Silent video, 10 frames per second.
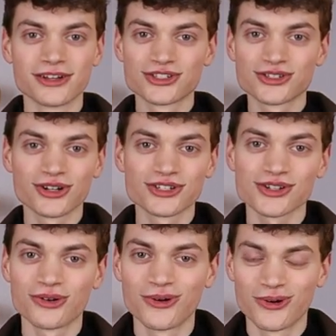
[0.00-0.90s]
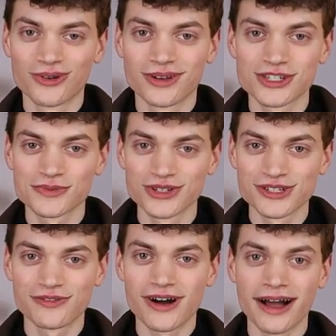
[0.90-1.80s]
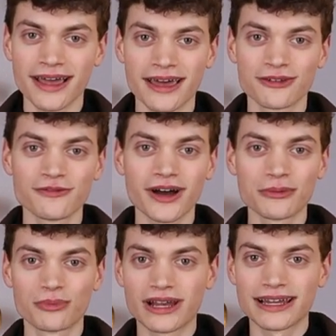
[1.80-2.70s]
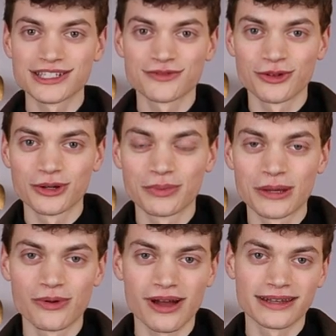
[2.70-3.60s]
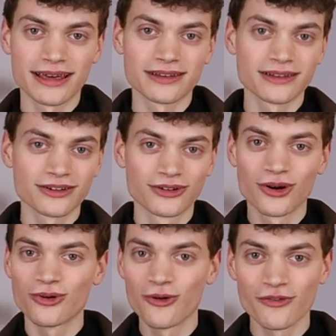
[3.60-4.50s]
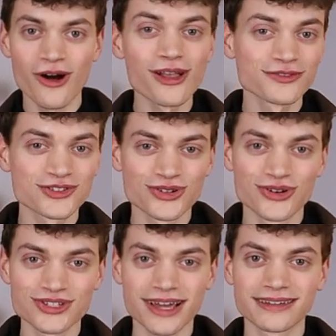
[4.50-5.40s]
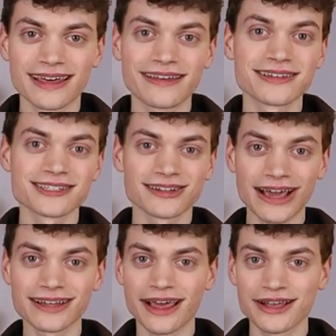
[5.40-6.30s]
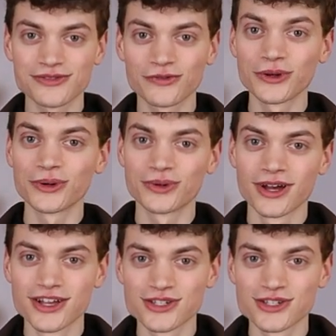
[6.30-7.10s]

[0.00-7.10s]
search on Spotify and find playlists from other people and then go off all the songs and then select like the few